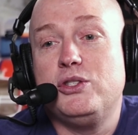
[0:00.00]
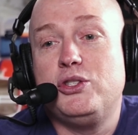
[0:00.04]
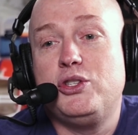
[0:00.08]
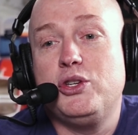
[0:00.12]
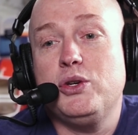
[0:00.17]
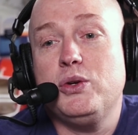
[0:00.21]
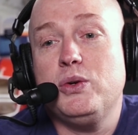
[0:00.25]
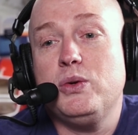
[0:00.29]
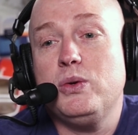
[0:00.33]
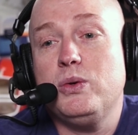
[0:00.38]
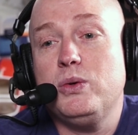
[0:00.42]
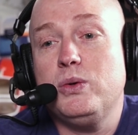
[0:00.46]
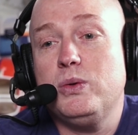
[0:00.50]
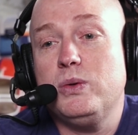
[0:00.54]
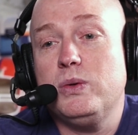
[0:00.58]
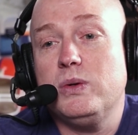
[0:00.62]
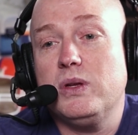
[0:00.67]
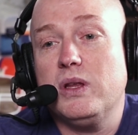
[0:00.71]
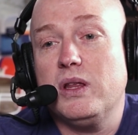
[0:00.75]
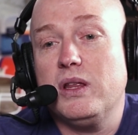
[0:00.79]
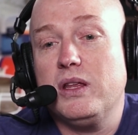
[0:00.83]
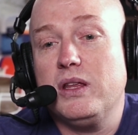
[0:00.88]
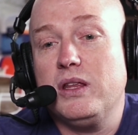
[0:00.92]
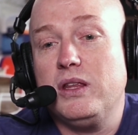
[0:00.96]

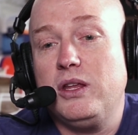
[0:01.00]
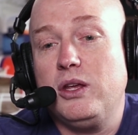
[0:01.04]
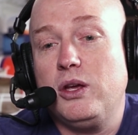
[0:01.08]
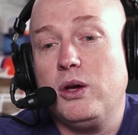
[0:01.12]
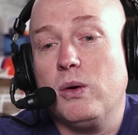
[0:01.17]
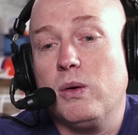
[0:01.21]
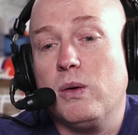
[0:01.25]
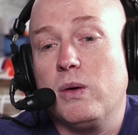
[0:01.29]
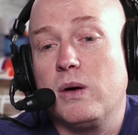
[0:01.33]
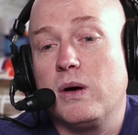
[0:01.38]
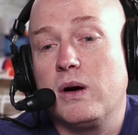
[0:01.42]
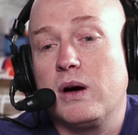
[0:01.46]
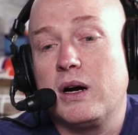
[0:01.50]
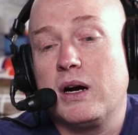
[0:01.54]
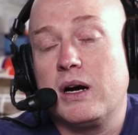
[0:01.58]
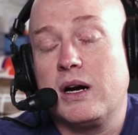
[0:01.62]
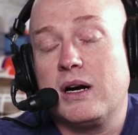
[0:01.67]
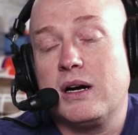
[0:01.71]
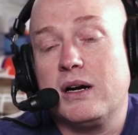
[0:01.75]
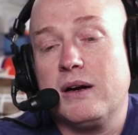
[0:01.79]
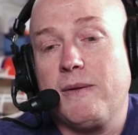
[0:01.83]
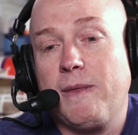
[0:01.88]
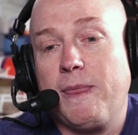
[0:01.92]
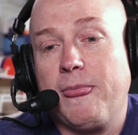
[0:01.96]
Do
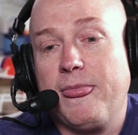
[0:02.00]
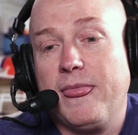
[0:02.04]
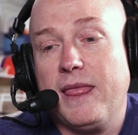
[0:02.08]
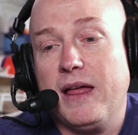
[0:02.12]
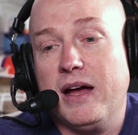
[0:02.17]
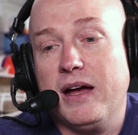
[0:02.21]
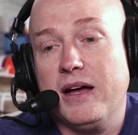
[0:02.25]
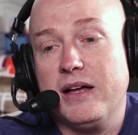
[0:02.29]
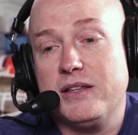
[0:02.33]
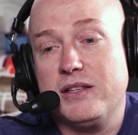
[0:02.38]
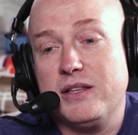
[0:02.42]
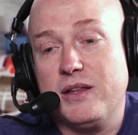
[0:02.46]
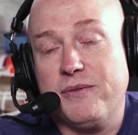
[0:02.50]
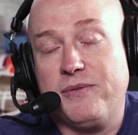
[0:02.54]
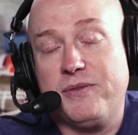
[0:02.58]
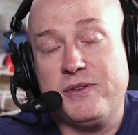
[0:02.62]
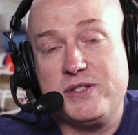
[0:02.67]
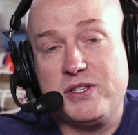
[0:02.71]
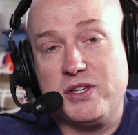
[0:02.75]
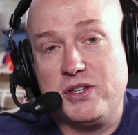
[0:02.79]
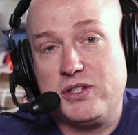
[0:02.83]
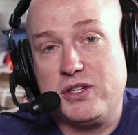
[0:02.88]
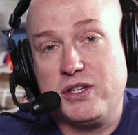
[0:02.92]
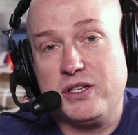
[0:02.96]
your uh, the
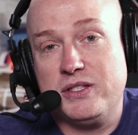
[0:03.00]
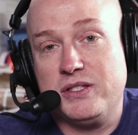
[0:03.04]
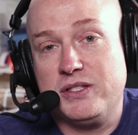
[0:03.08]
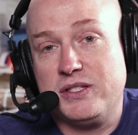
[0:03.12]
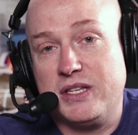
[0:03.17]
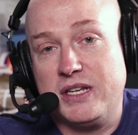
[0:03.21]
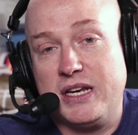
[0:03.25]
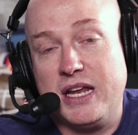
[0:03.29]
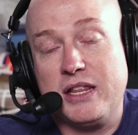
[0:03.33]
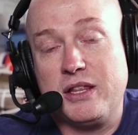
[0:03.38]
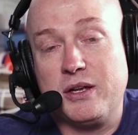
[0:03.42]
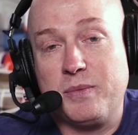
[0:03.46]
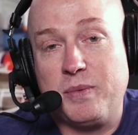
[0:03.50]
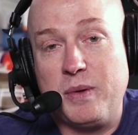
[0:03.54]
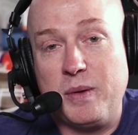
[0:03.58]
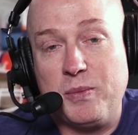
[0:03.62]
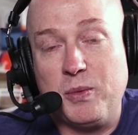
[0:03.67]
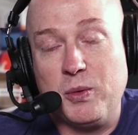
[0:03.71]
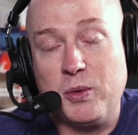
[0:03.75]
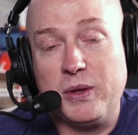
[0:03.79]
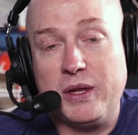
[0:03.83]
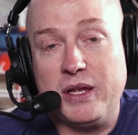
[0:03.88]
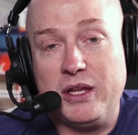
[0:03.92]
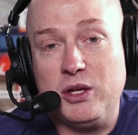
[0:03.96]
physicians and other
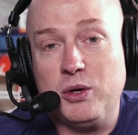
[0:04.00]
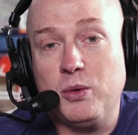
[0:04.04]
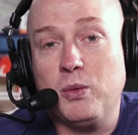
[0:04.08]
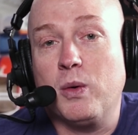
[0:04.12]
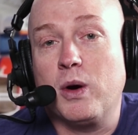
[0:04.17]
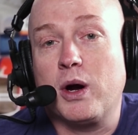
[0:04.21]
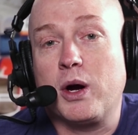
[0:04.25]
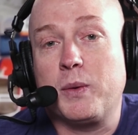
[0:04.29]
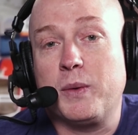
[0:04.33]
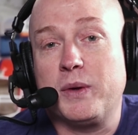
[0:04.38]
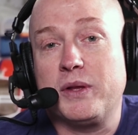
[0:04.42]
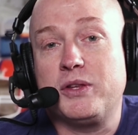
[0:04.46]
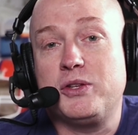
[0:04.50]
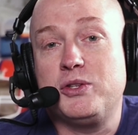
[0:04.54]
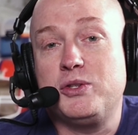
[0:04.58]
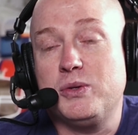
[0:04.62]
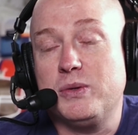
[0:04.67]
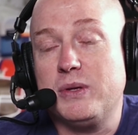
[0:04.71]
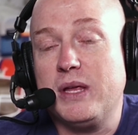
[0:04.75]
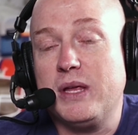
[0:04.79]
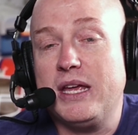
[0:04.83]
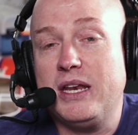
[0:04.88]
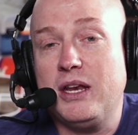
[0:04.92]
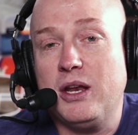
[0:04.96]
people that you work with,
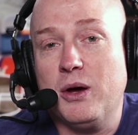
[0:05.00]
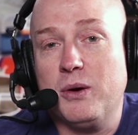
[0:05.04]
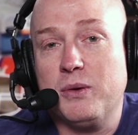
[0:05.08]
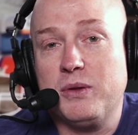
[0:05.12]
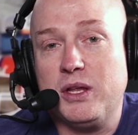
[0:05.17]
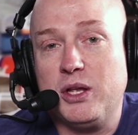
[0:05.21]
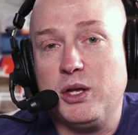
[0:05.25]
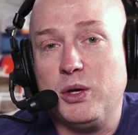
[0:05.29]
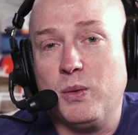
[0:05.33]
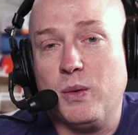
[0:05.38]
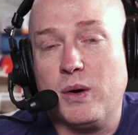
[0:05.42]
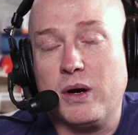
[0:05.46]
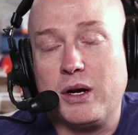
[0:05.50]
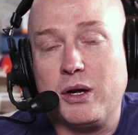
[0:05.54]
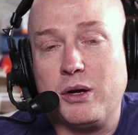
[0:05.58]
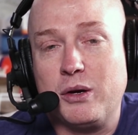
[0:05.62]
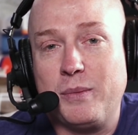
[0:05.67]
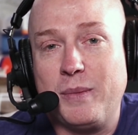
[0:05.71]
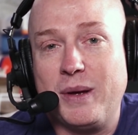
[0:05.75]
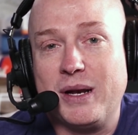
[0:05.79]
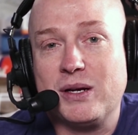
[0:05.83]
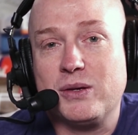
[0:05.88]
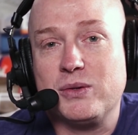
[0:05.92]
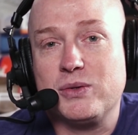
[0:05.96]
do they know that you want to go
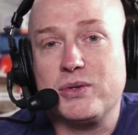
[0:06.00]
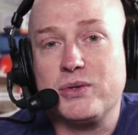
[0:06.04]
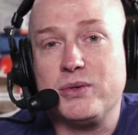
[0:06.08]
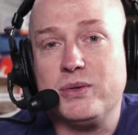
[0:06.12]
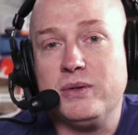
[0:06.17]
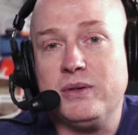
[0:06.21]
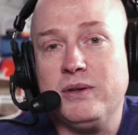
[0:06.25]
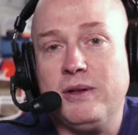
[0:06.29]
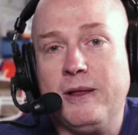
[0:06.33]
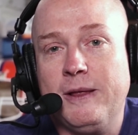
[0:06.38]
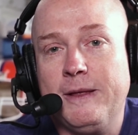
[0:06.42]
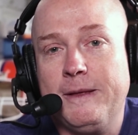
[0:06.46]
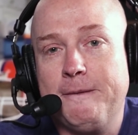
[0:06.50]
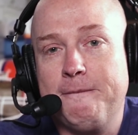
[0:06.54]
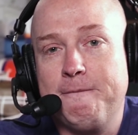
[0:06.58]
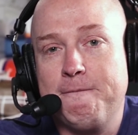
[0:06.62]
to medical school?